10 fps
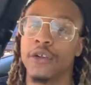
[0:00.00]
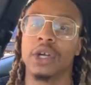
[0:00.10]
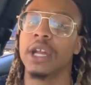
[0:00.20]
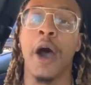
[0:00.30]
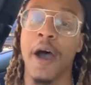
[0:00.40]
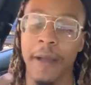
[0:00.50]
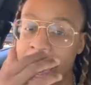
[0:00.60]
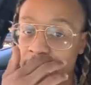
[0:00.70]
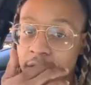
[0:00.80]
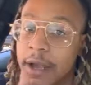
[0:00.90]
or you're going to
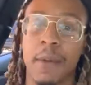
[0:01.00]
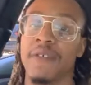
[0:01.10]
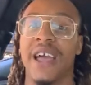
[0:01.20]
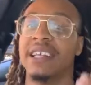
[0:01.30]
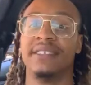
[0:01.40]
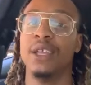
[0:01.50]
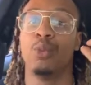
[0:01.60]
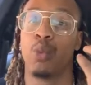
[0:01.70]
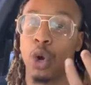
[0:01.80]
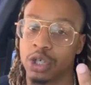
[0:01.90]
have to come off as
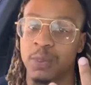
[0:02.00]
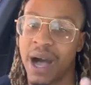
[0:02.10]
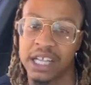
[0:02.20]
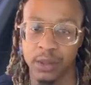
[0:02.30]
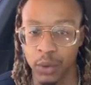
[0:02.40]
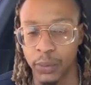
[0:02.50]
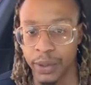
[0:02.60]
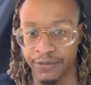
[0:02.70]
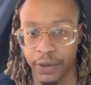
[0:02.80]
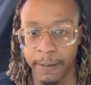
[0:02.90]
the worst possible
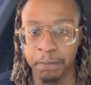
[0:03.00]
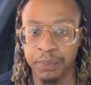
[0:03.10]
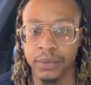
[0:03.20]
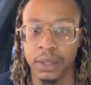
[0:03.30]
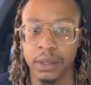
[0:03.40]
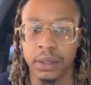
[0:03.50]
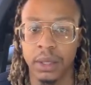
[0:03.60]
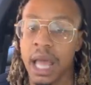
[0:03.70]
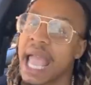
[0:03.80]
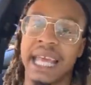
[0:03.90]
boyfriend.
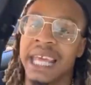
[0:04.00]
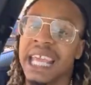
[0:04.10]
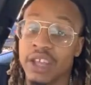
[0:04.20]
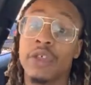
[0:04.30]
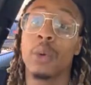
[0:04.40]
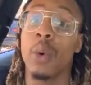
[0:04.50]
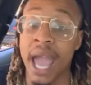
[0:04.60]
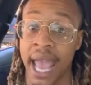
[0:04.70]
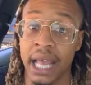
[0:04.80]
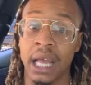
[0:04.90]
And either
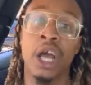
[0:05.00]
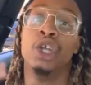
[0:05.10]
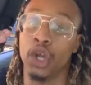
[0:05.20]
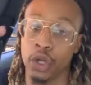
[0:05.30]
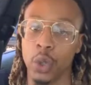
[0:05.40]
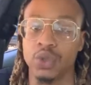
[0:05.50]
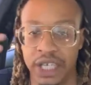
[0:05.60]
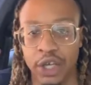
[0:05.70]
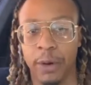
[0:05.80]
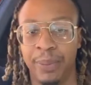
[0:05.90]
way, you're
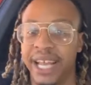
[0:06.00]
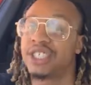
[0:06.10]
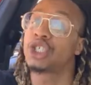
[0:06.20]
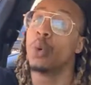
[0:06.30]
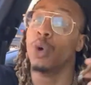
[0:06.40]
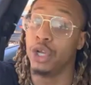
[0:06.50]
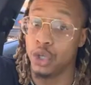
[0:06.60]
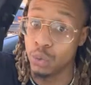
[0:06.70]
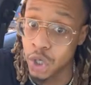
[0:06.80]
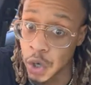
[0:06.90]
losing your bitch. So what
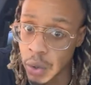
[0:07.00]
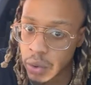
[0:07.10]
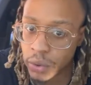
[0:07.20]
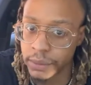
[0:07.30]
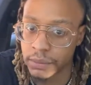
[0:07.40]
do?